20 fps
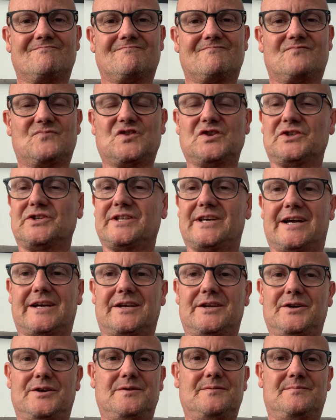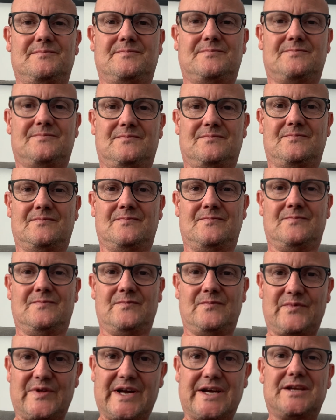Just thank you.
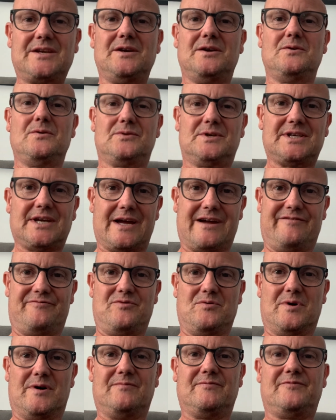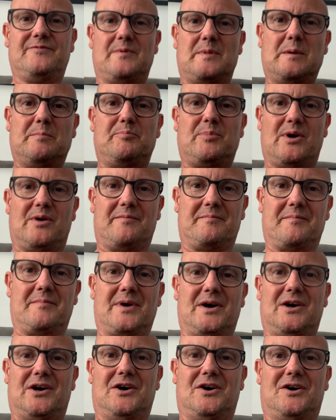Thank you to everyone from the bottom of my
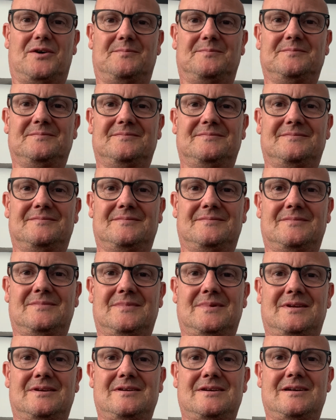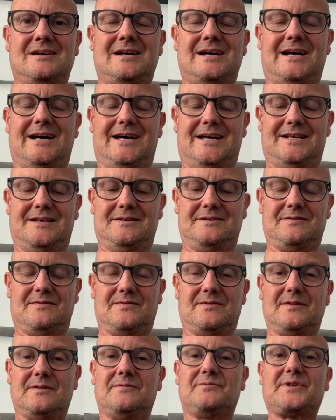heart. And
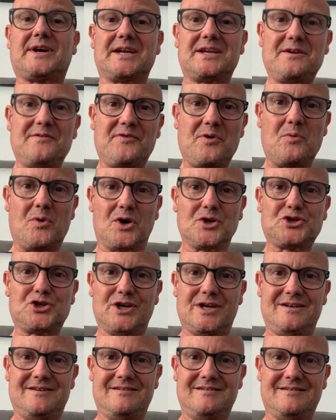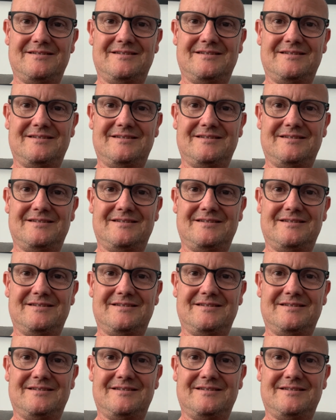thank you for watching.